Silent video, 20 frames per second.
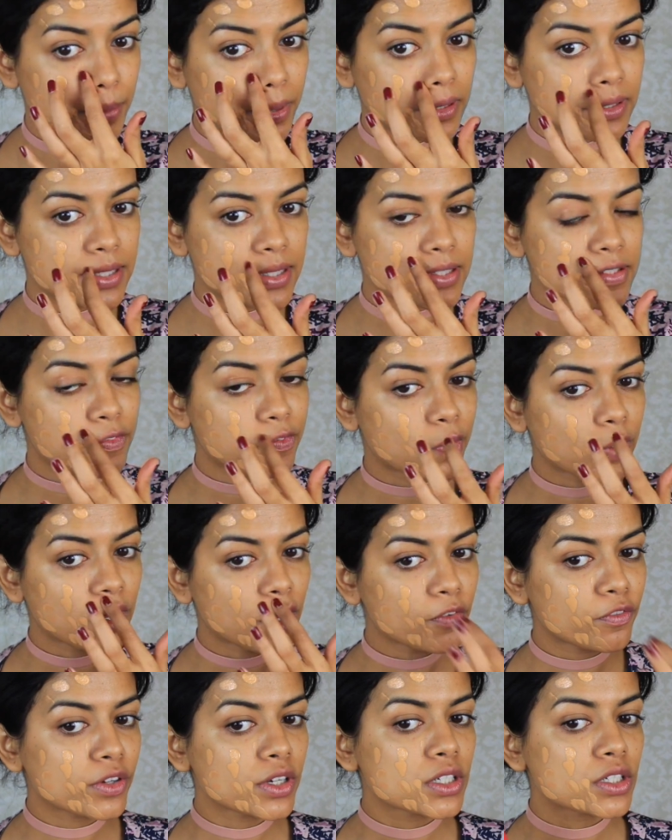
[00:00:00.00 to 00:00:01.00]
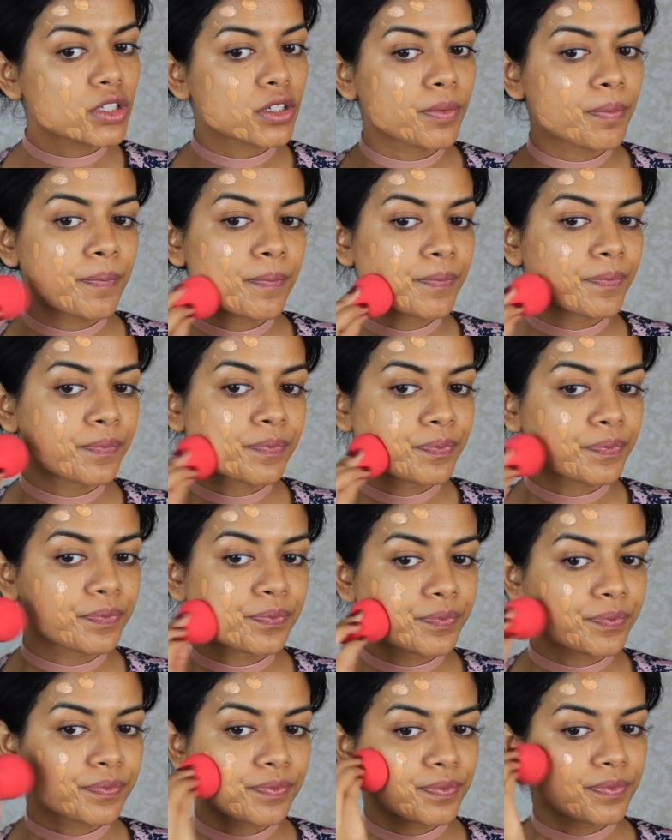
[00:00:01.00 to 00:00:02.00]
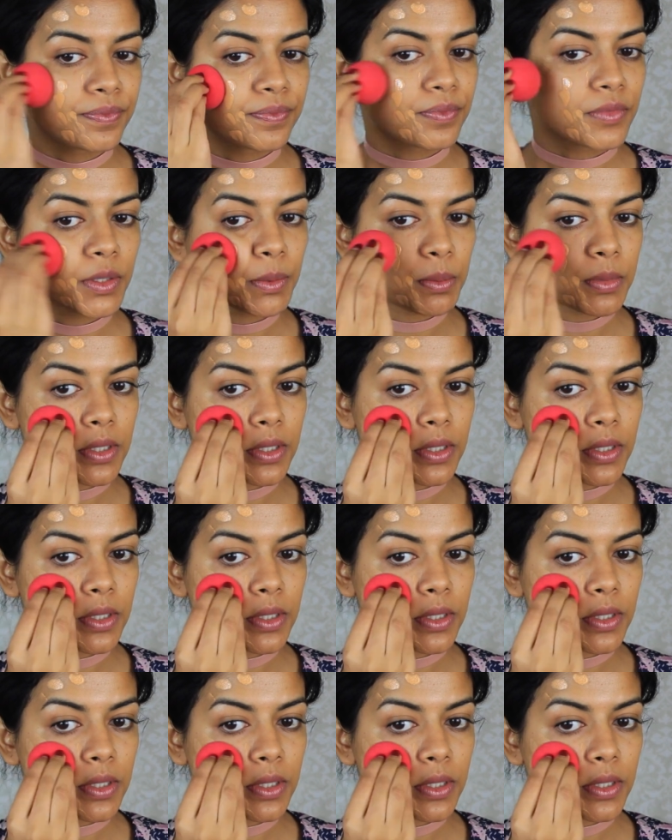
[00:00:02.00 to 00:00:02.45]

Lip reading: build it to full coverage. I'm